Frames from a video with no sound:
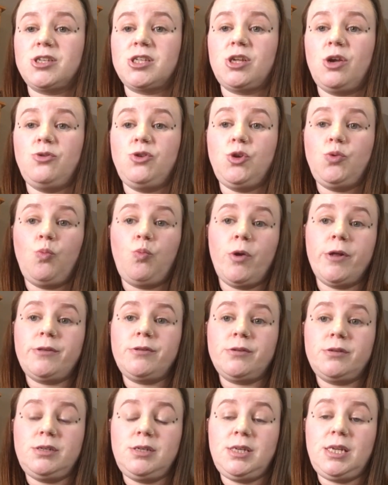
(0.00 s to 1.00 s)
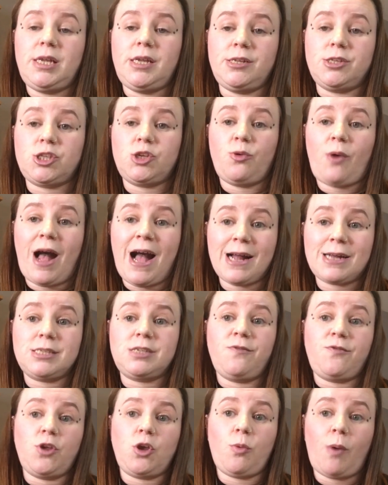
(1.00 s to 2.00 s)
So you will need to
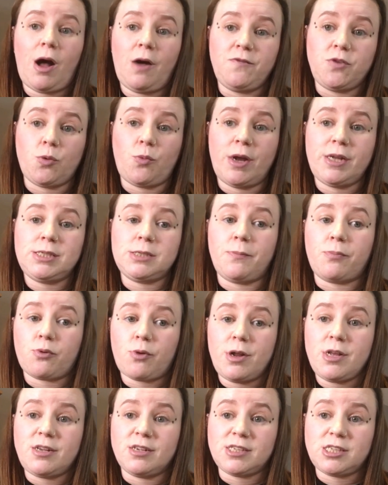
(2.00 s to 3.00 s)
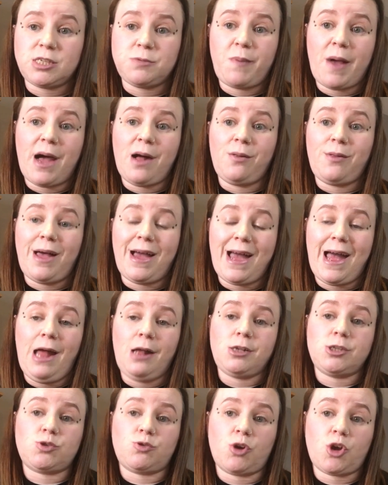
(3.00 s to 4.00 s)
actively go out of your way to break a spell,
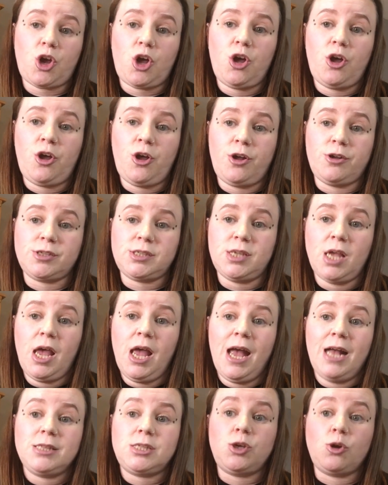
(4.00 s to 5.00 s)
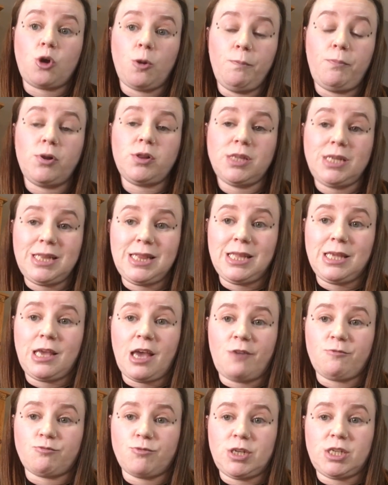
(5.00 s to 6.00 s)
hex, or a curse to completely
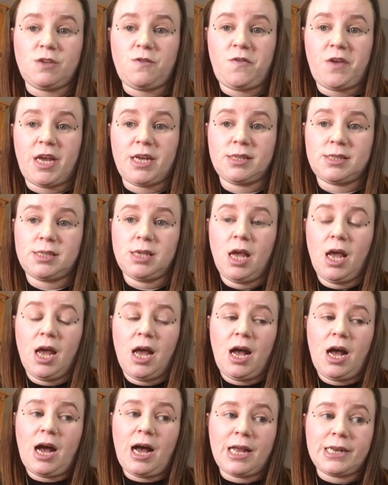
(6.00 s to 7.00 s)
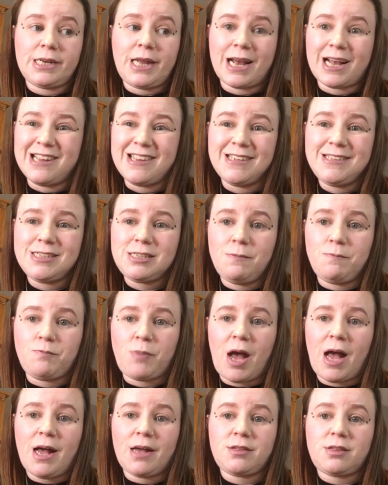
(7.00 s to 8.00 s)
get rid of it. And a cleansing
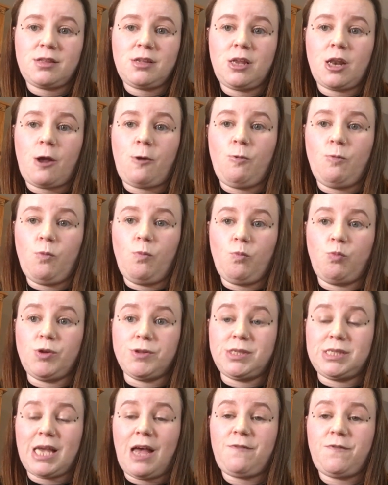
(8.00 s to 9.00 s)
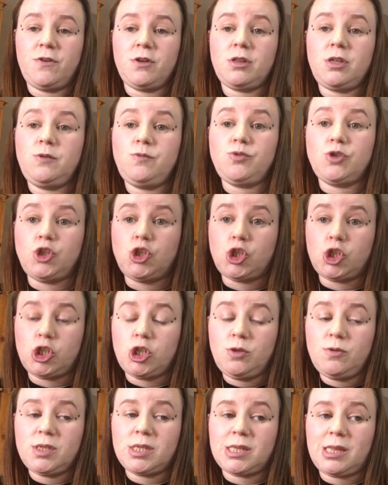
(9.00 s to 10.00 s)
bath, you know, will definitely
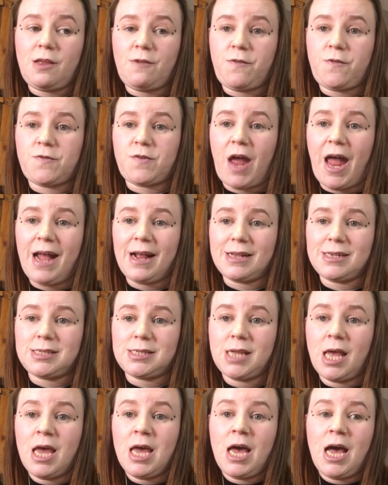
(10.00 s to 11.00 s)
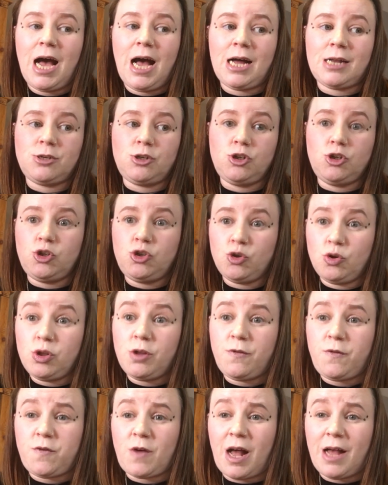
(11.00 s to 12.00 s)
reduce the effects and
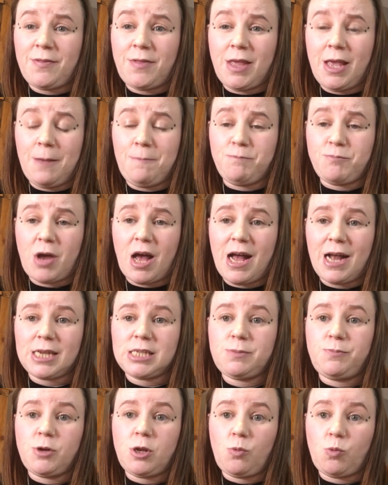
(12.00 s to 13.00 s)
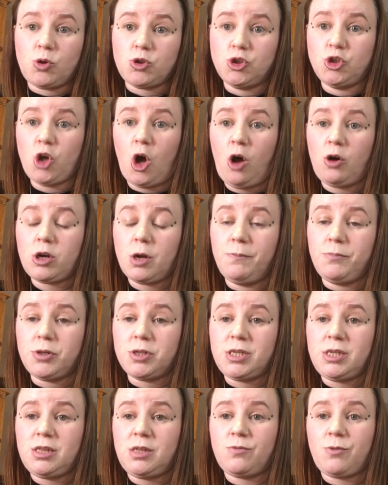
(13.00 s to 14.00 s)
nullify the impact, but it will not
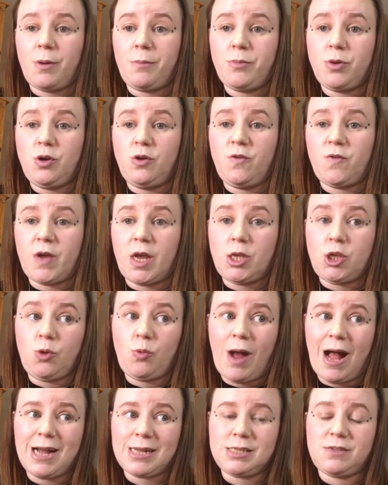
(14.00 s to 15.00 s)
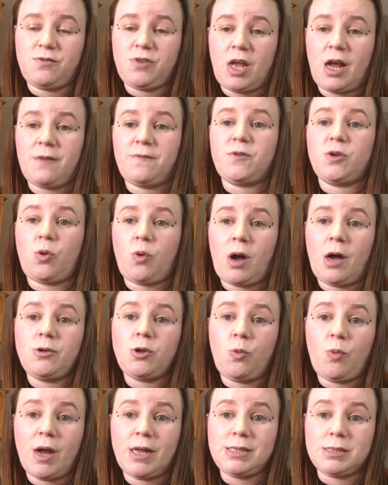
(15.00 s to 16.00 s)
completely remove it. You actively have to go out
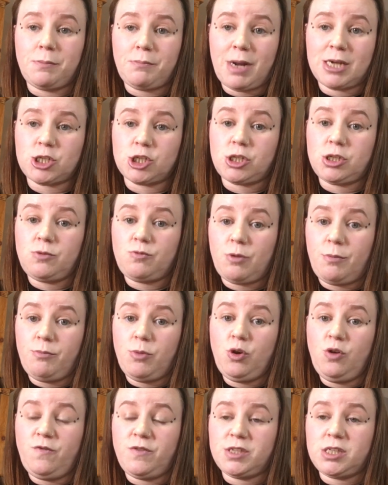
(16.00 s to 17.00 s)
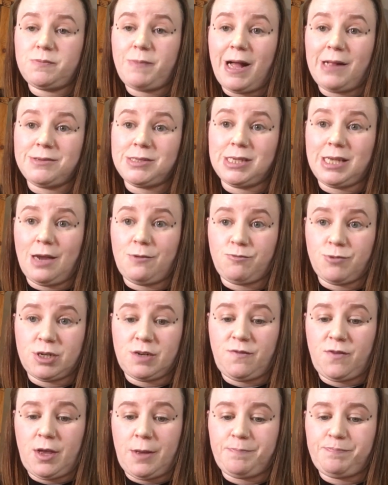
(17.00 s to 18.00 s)
your way to magically remove a spell to get rid
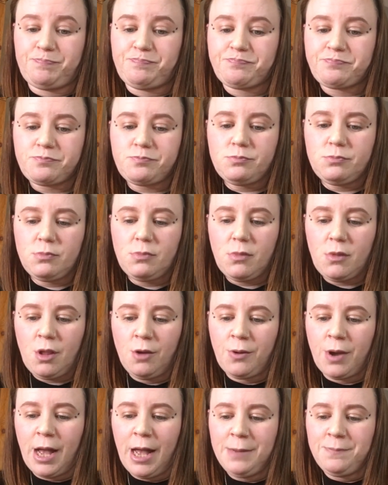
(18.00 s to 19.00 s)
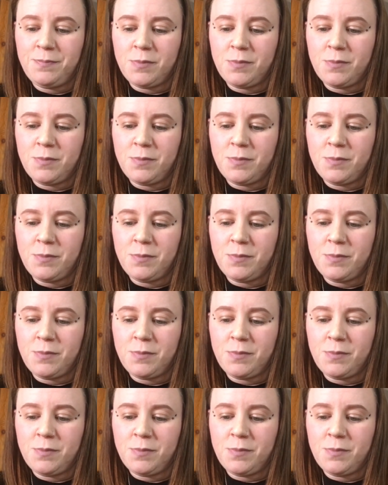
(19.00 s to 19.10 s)
of it. Okay?